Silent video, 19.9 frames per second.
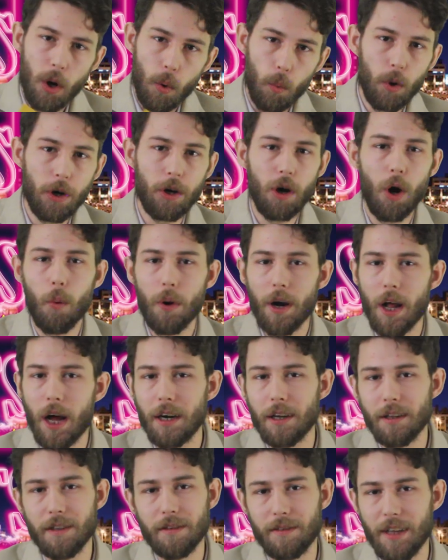We're going on
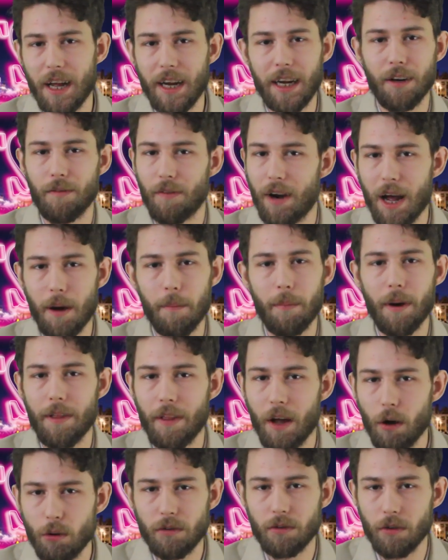to the second round by
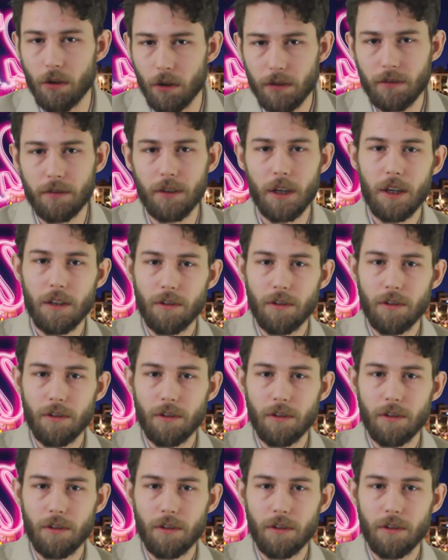those looks.